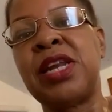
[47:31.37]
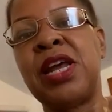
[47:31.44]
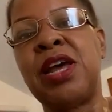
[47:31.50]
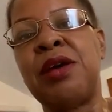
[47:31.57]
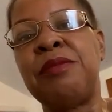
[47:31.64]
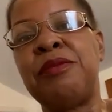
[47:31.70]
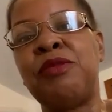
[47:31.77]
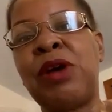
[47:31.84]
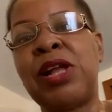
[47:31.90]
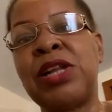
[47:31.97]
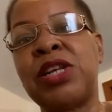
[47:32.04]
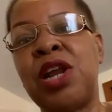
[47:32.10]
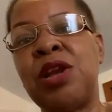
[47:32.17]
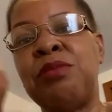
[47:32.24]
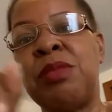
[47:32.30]
"Well
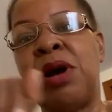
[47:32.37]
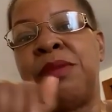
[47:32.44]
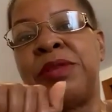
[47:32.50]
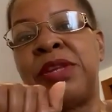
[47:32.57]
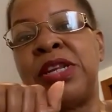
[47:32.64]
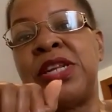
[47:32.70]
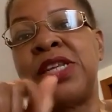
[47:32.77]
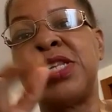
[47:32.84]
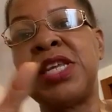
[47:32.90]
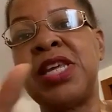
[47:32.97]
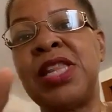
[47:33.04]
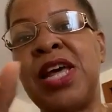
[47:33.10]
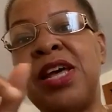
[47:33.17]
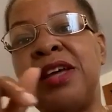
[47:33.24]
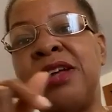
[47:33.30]
done, Mum." Did you see
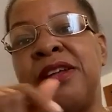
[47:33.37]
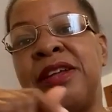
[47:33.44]
that?